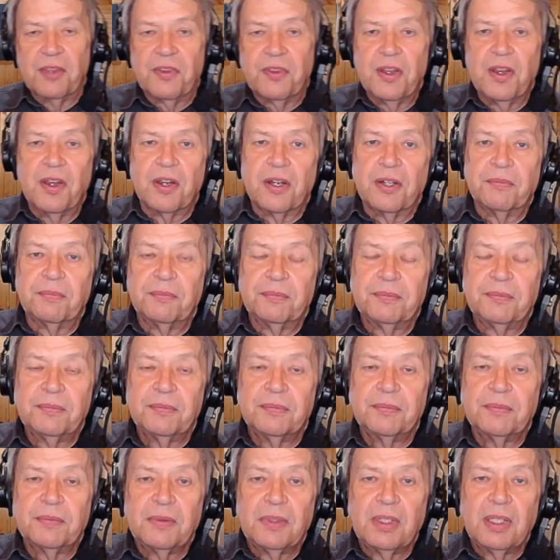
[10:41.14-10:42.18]
So
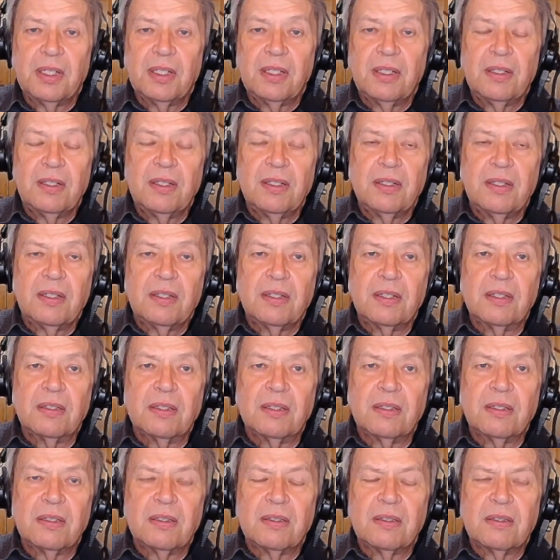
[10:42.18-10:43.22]
he calls her and says,
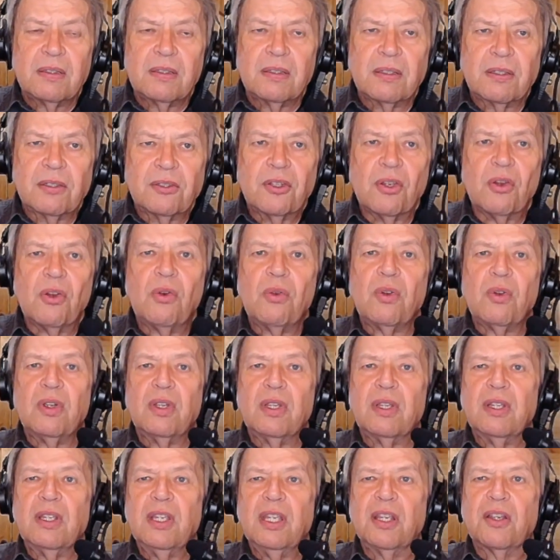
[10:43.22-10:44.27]
What
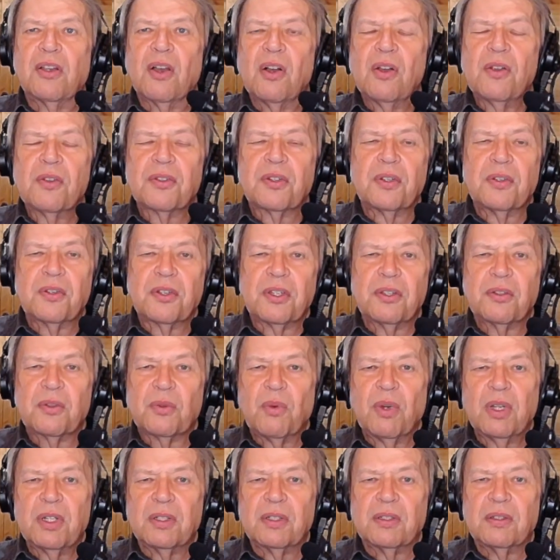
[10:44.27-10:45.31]
happened? I mean, why
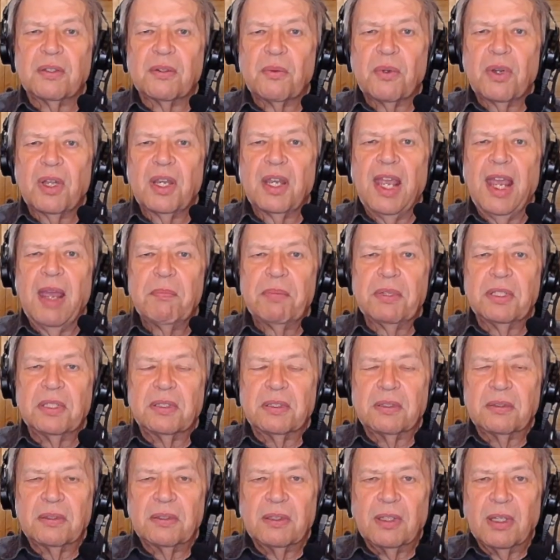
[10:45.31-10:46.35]
aren't you at work
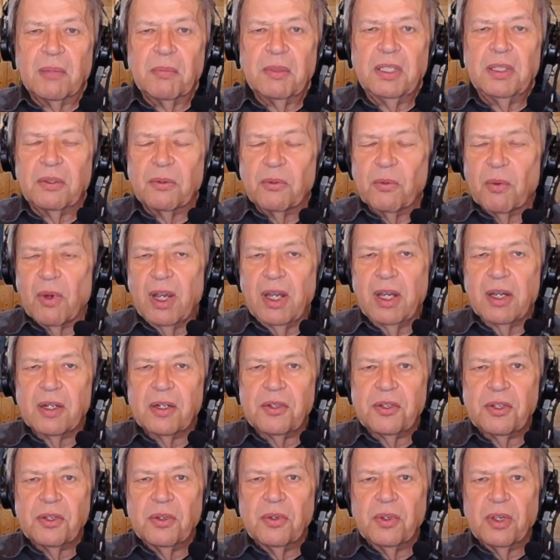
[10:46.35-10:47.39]
today?" She said,
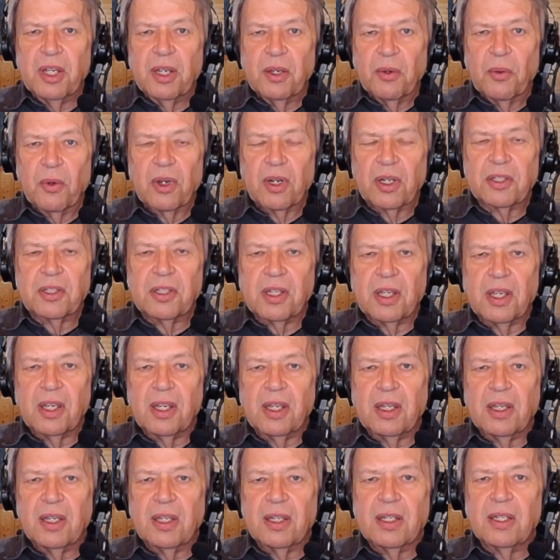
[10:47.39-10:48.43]
"Well, I saw that ad in the
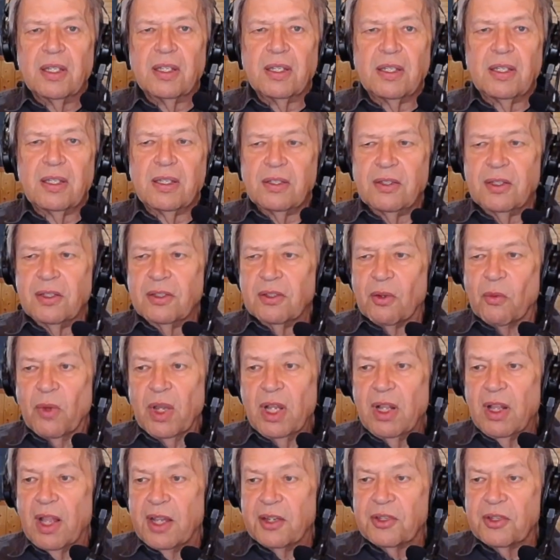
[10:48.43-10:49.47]
paper getting ready to fire me."